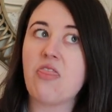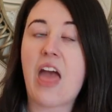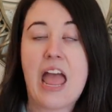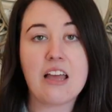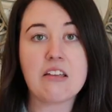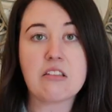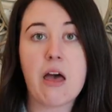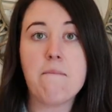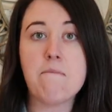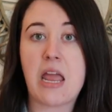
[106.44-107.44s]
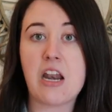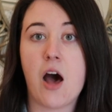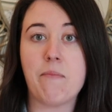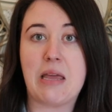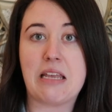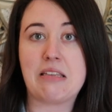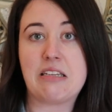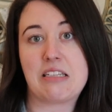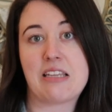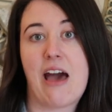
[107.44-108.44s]
things may not be as
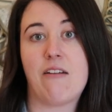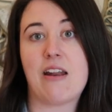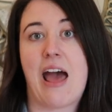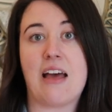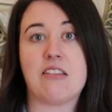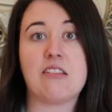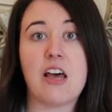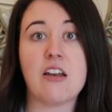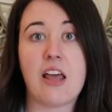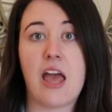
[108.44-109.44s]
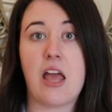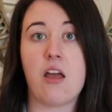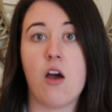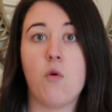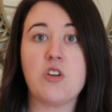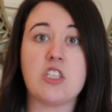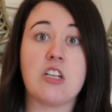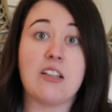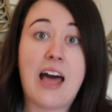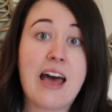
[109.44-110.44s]
discounted as Sunday, which is
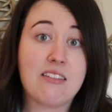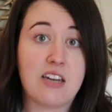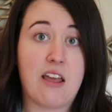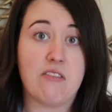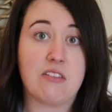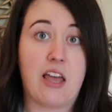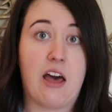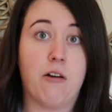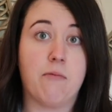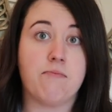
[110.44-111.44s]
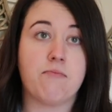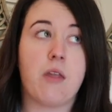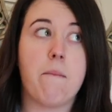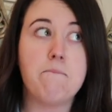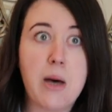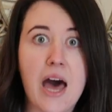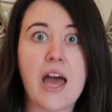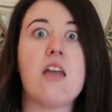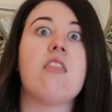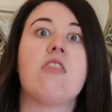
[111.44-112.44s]
the last day of the sale.
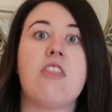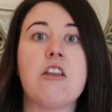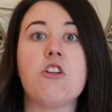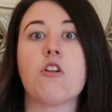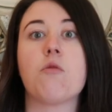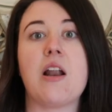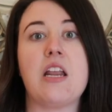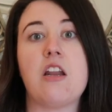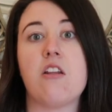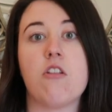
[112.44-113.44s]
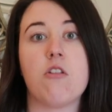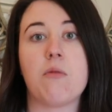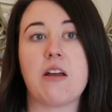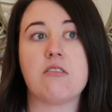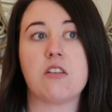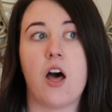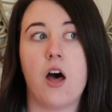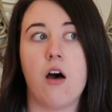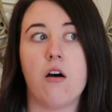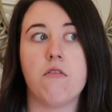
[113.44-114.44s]
But then you're running into the risk
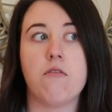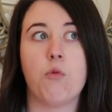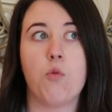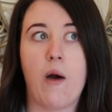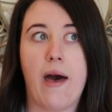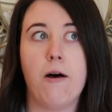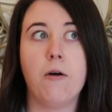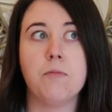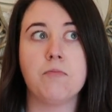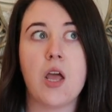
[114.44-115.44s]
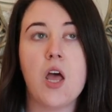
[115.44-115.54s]
of, well,